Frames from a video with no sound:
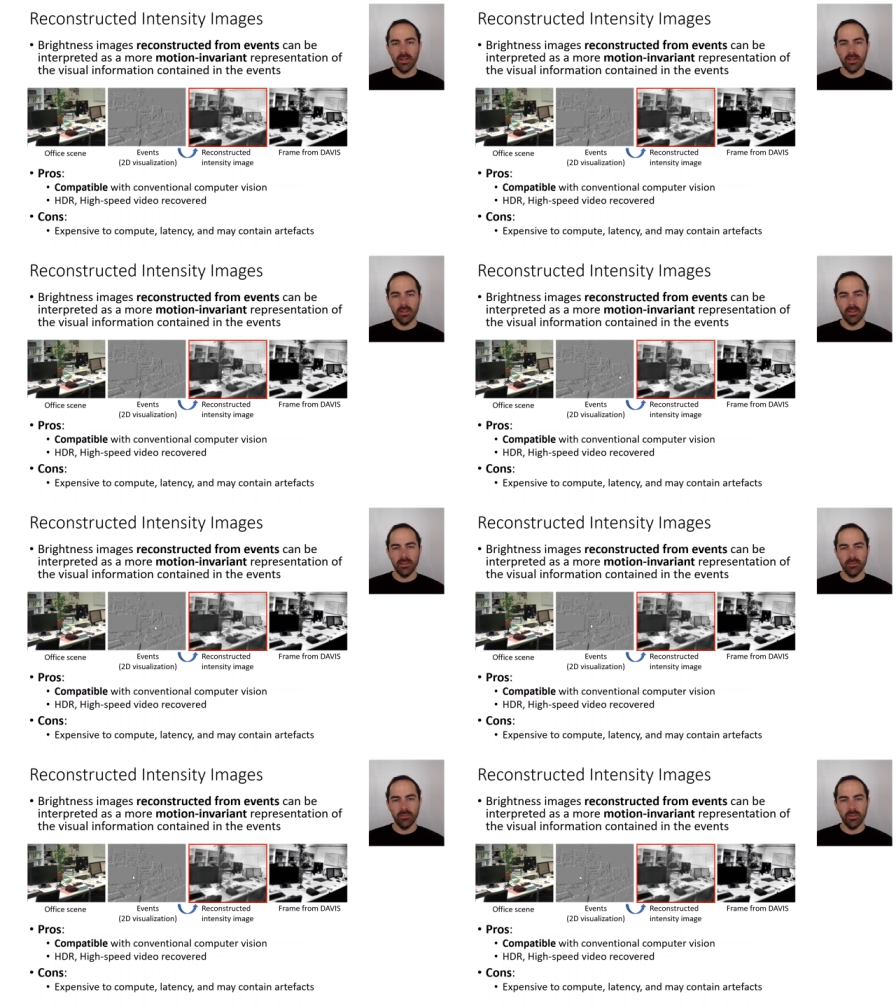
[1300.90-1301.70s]

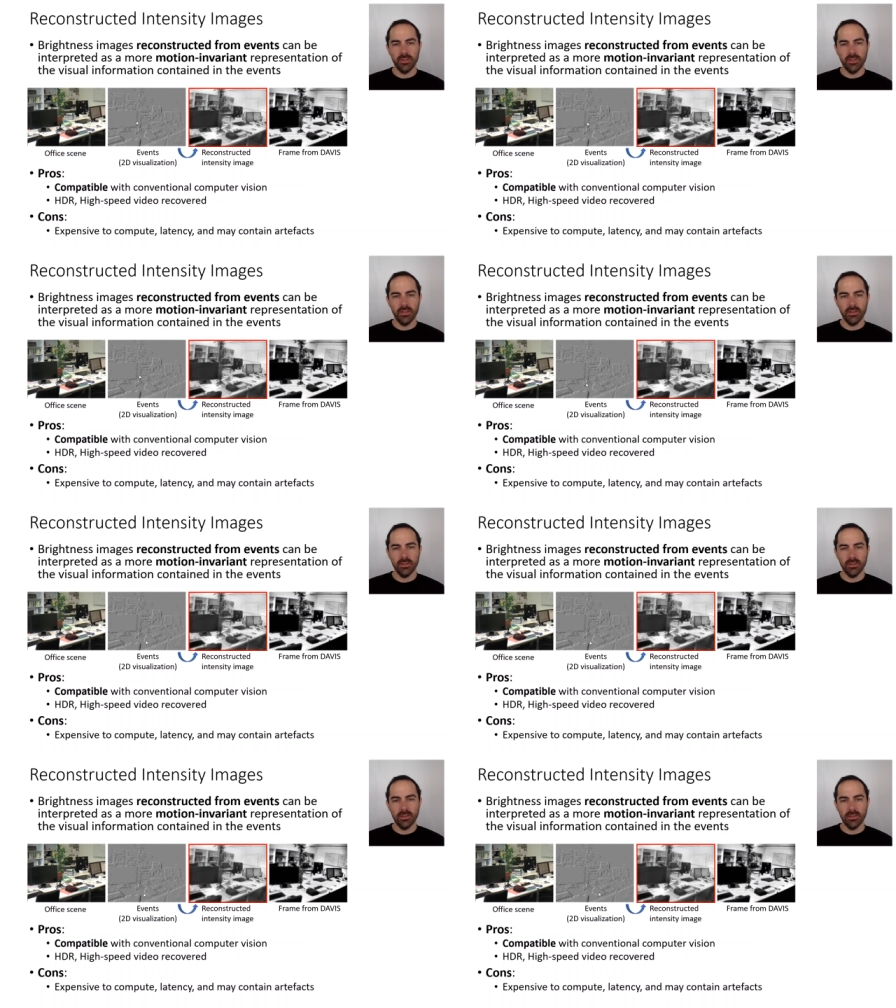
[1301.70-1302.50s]
And we see
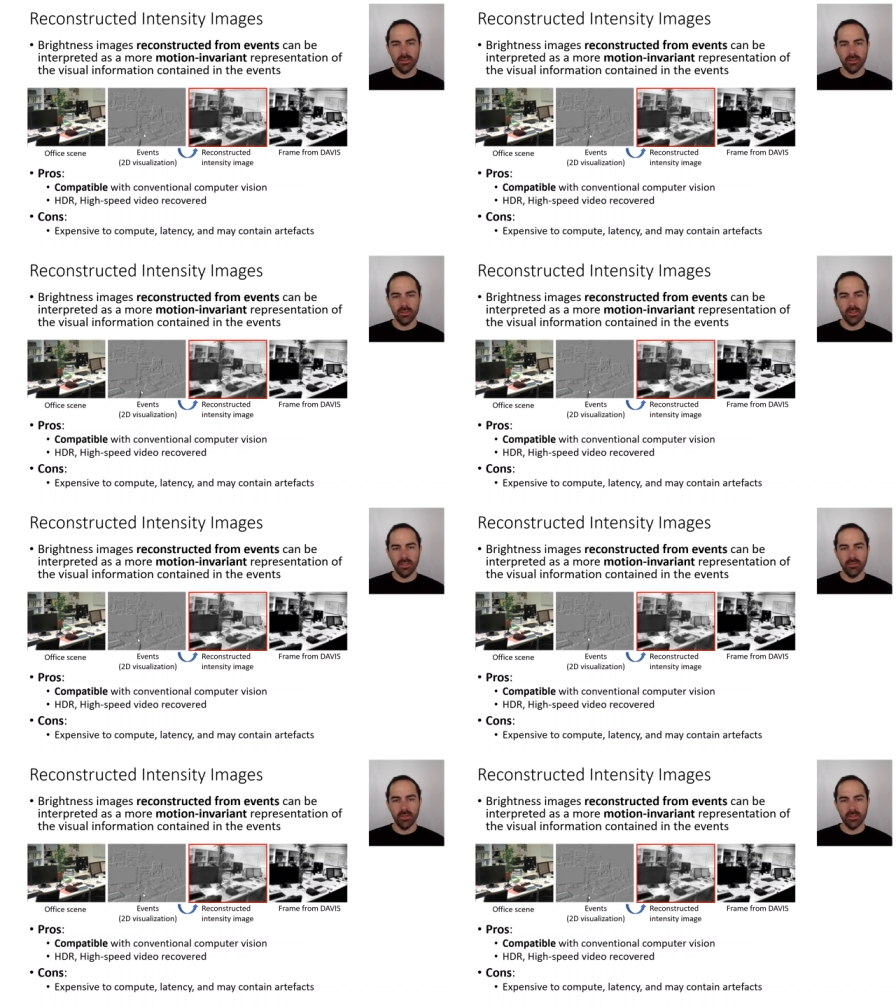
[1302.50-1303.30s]
here um, in
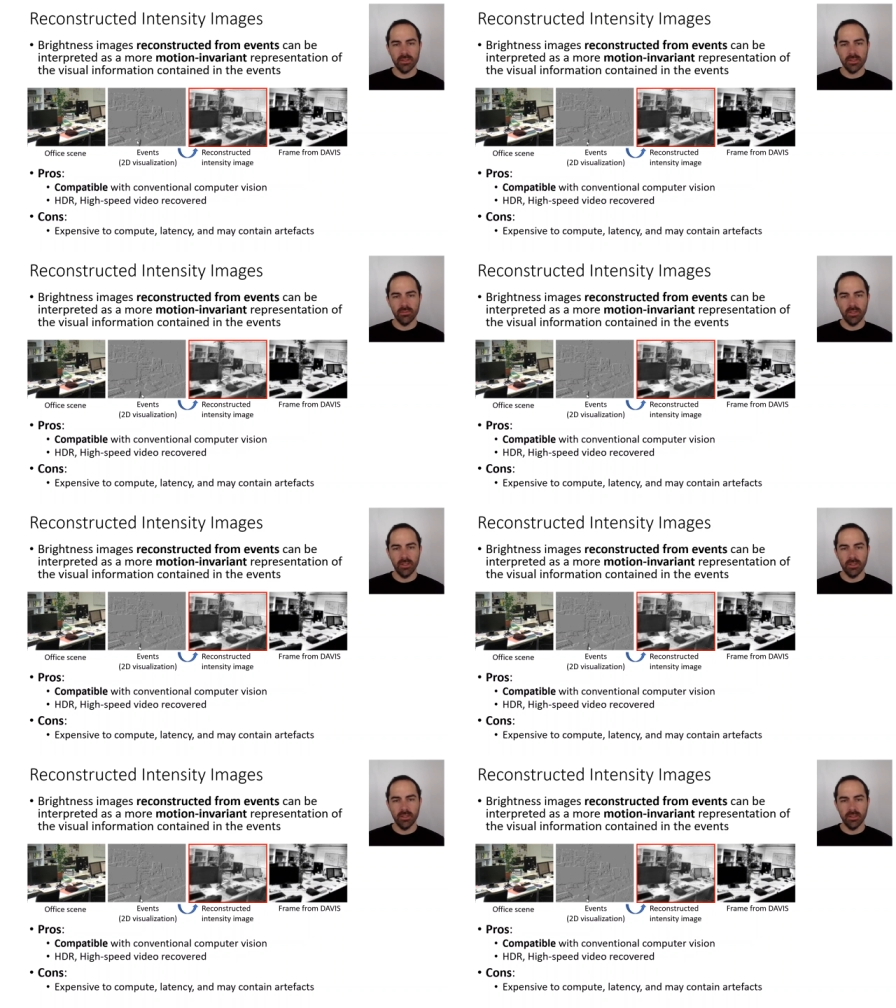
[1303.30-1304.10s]
the events that
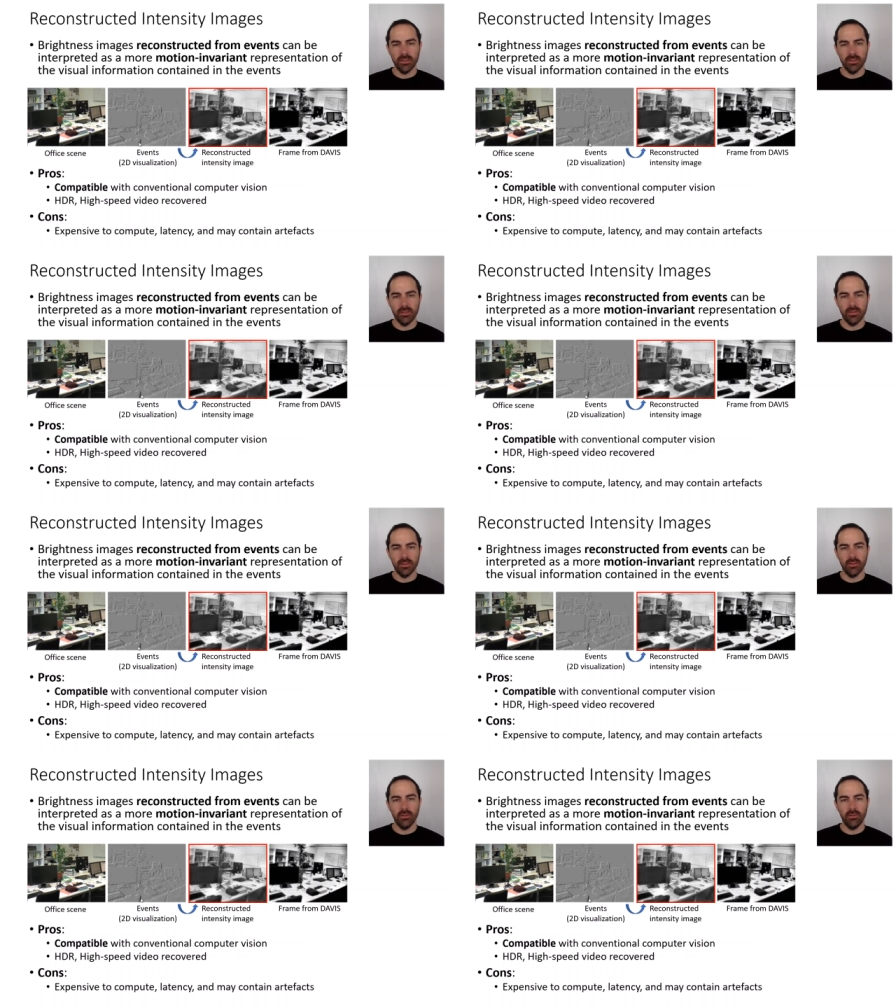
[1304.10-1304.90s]
really the,
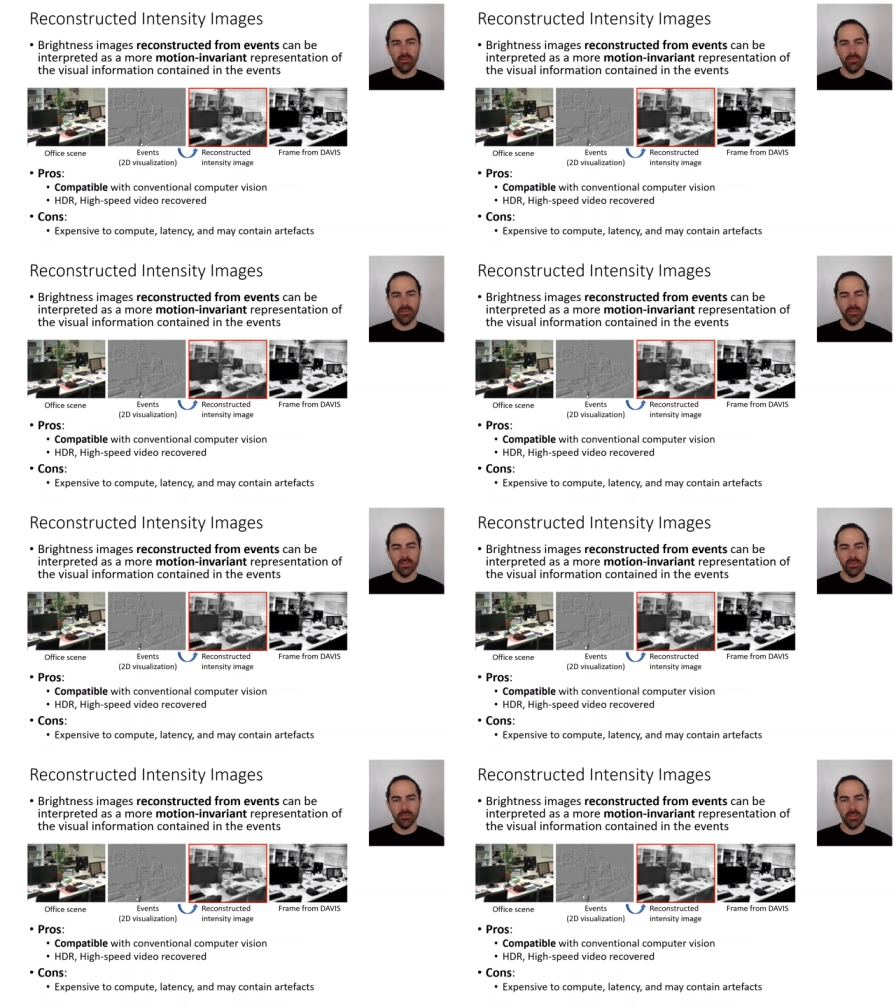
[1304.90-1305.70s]
the color of the
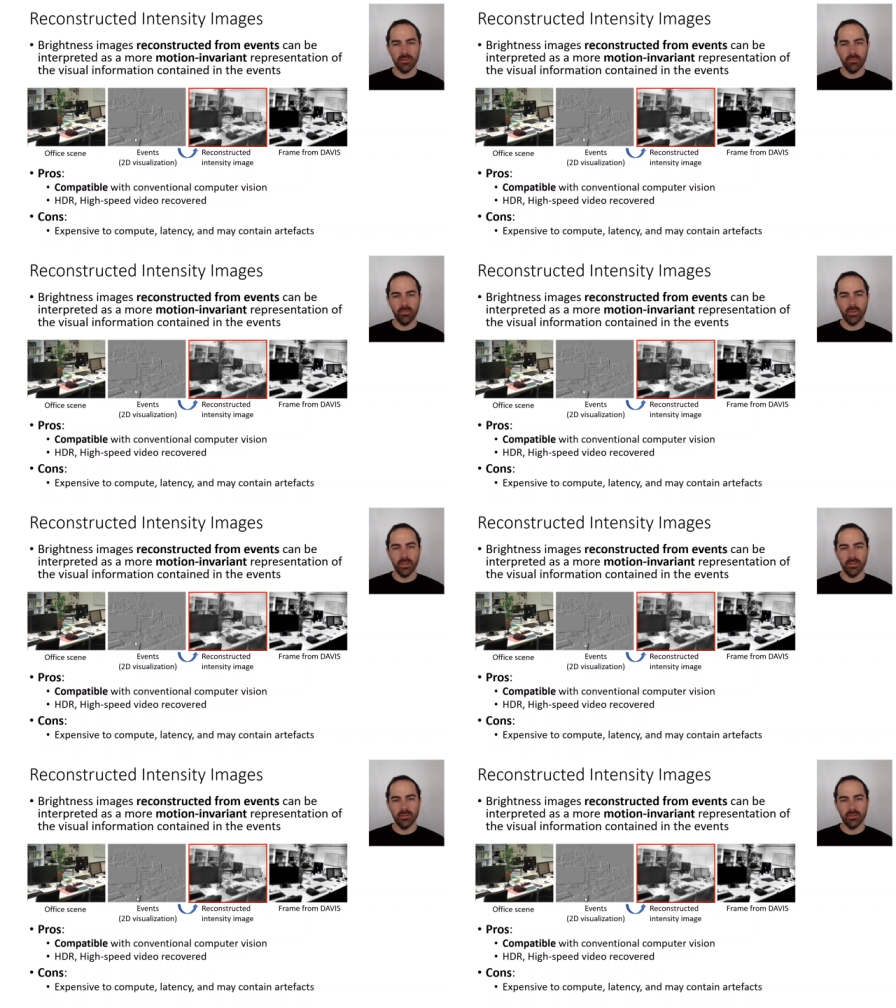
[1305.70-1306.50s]
events, some are
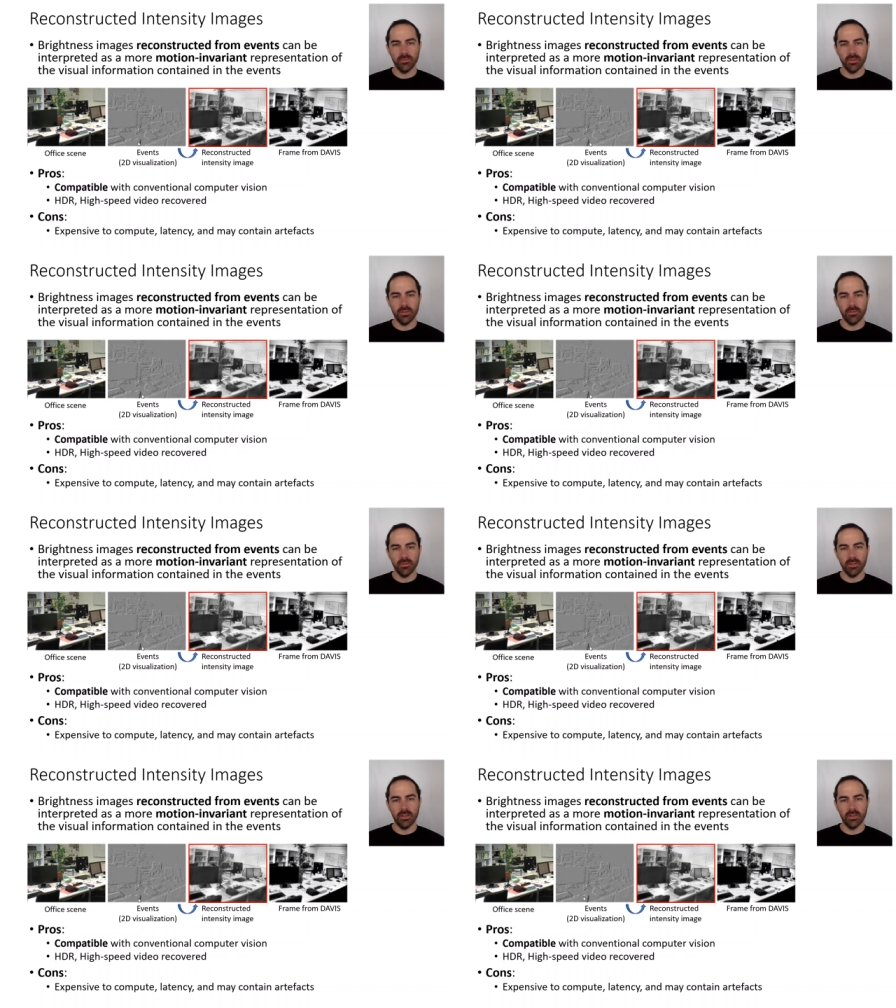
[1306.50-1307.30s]
white, some are
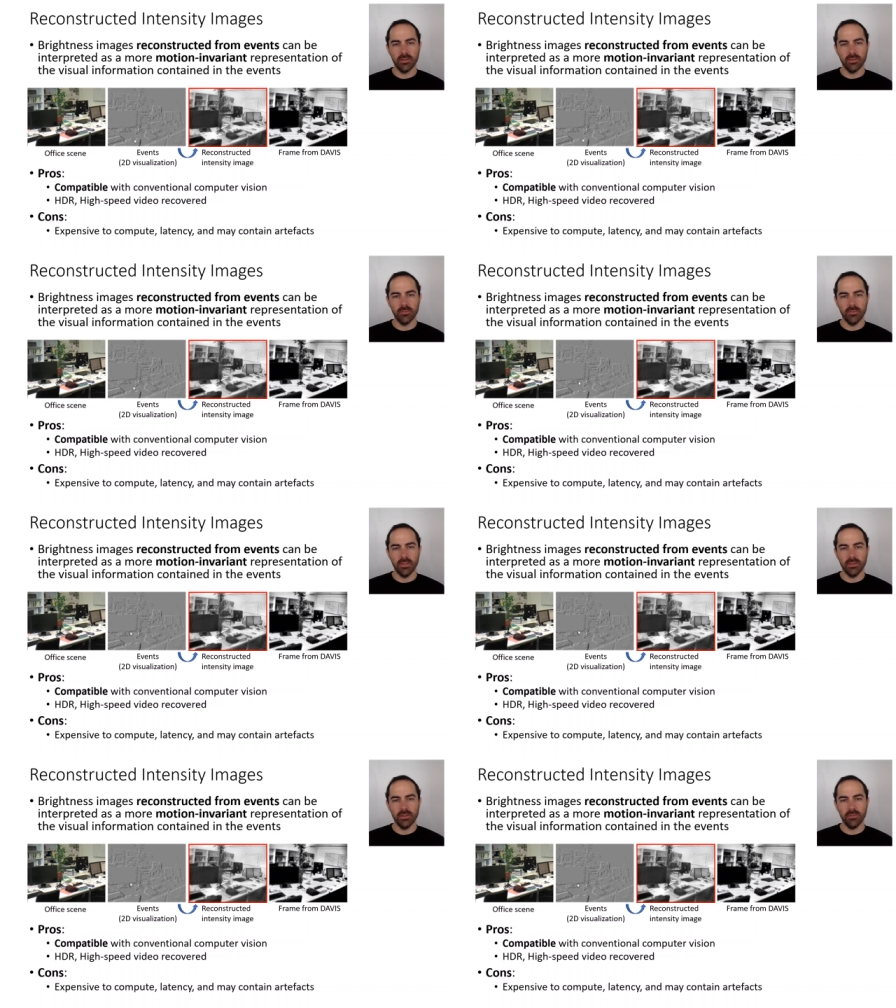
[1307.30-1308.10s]
dark, some
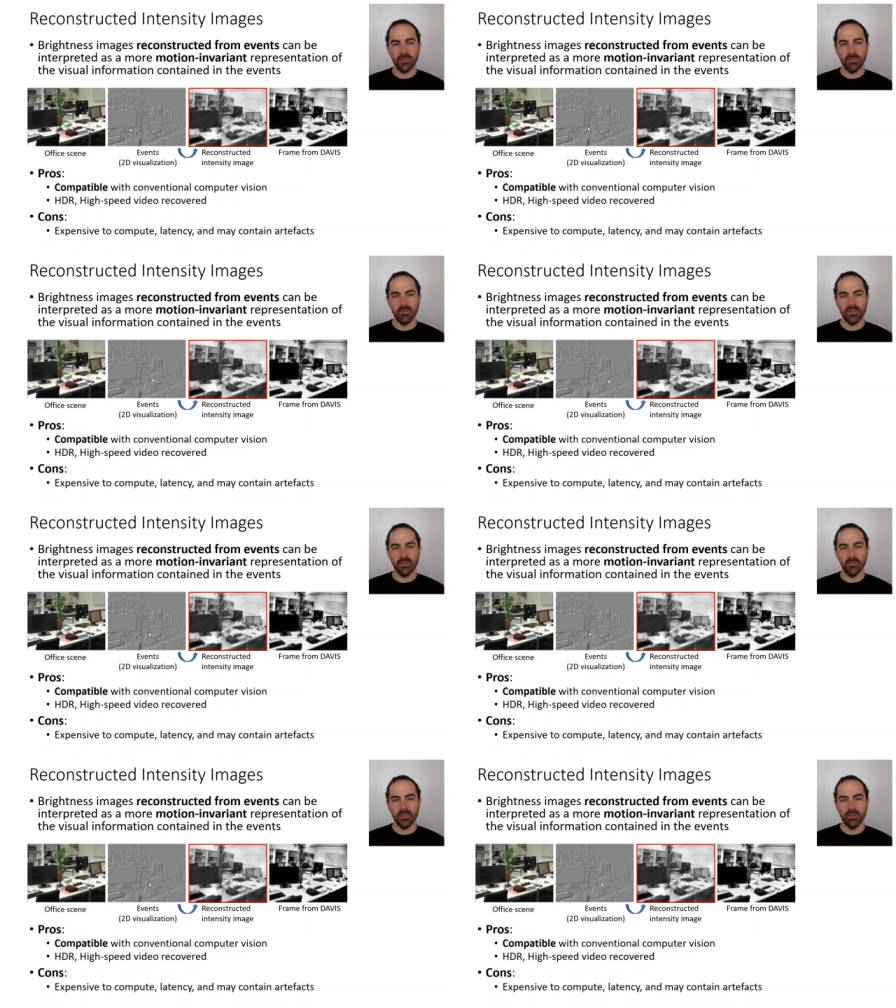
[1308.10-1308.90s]
edges by
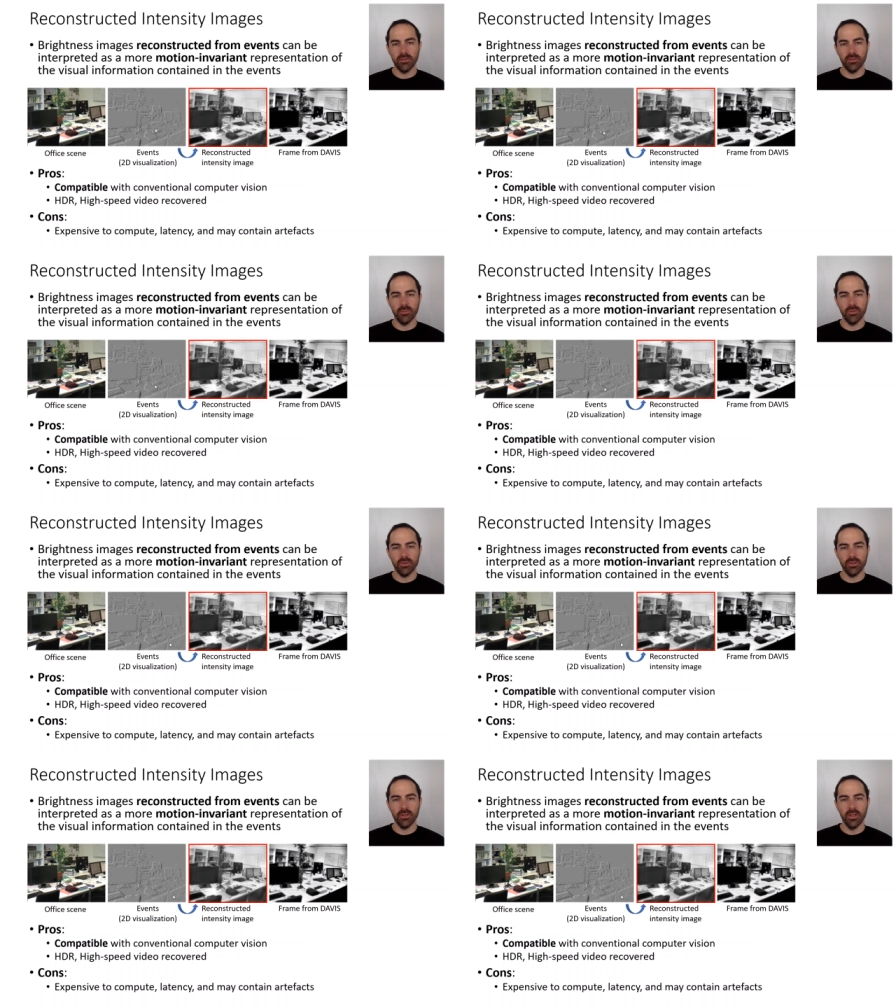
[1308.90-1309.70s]
mimicking dependent on the
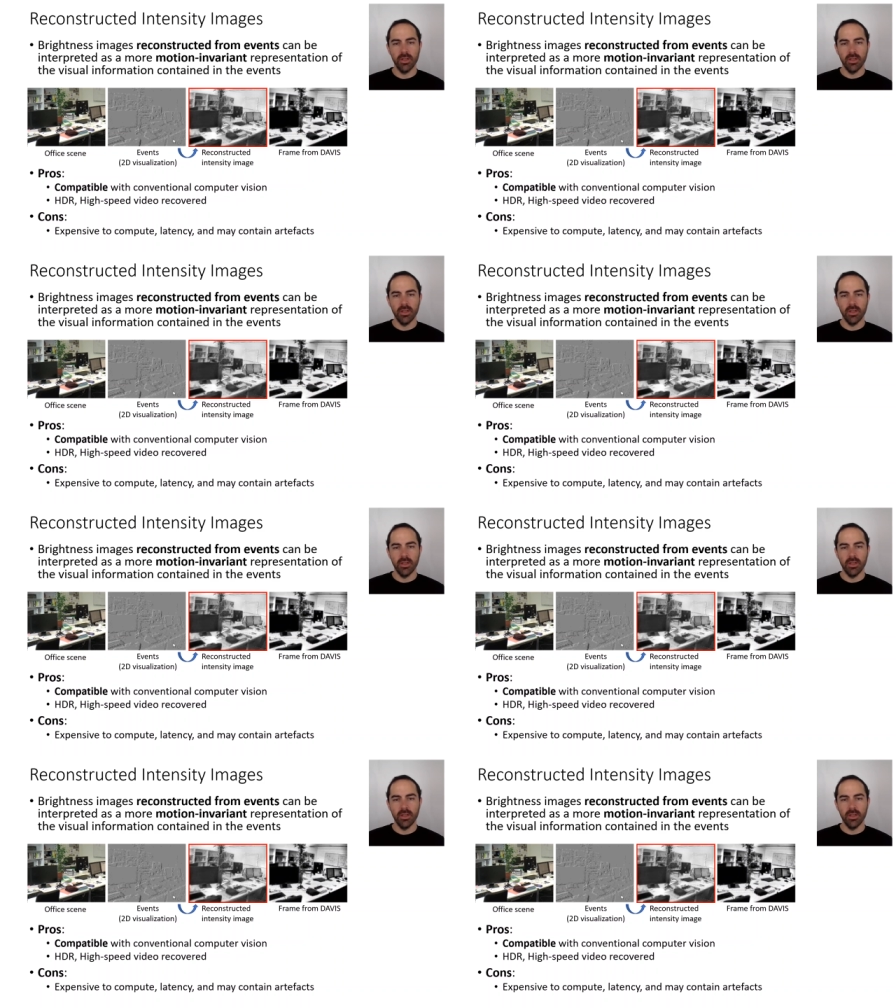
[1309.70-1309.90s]
motion.